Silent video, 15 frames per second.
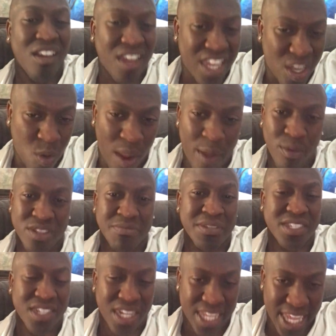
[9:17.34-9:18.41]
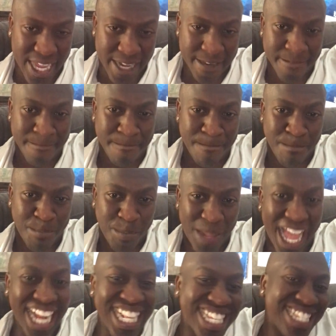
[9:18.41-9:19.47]
Higuain was missing again.
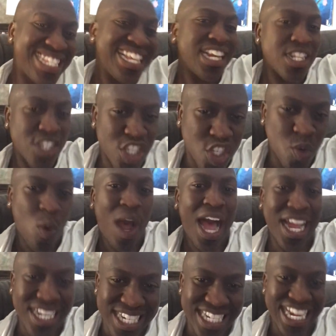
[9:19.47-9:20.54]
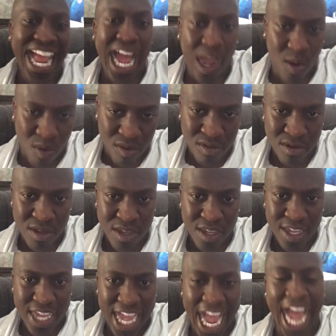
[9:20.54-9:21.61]
And he's still in the squad now.
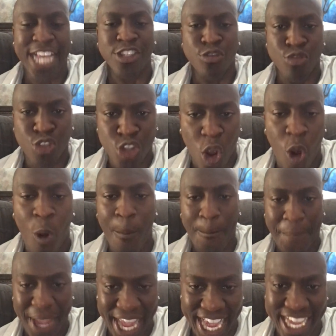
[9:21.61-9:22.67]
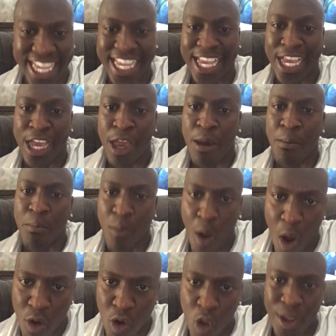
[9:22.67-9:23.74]
And you don't pick
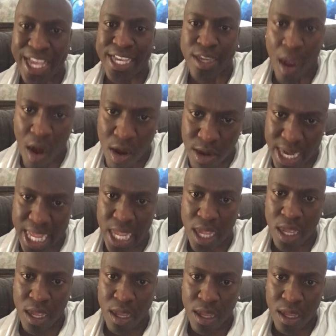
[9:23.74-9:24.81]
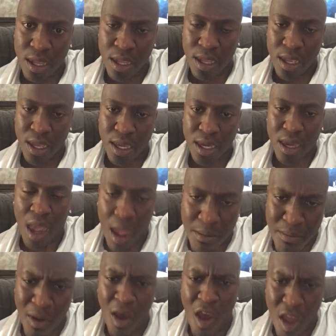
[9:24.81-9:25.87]
Mauro Icardi?
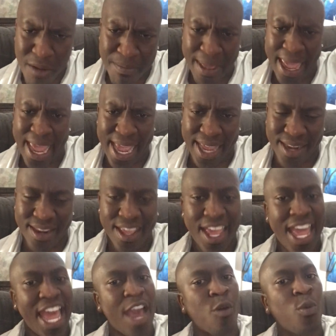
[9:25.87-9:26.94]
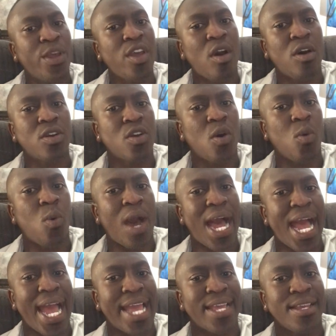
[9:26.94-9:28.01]
Come on, man. And we all know
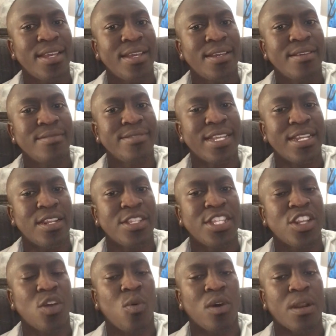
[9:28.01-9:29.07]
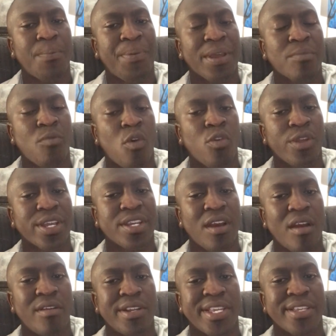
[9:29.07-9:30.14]
why they don't want to pick Mauro
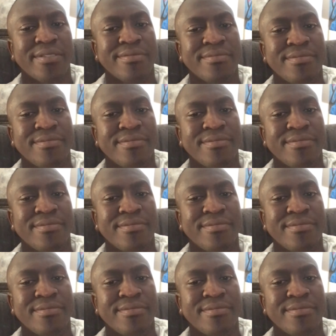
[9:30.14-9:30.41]
Icardi.